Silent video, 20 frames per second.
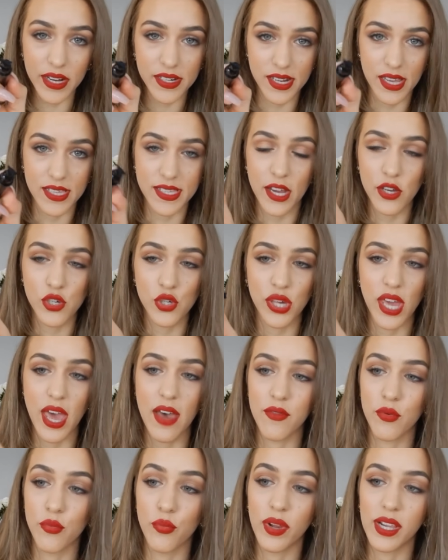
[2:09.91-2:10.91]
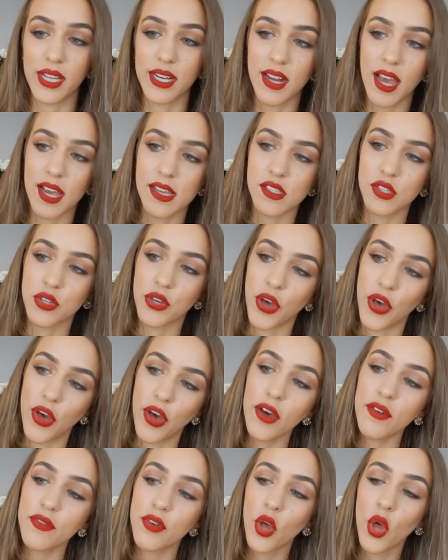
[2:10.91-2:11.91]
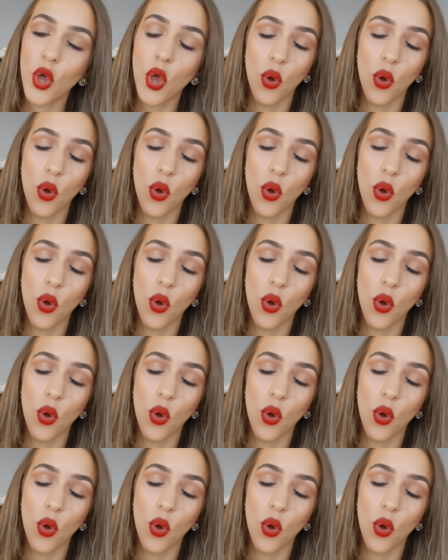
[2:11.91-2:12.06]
It does actually have a really nice curve,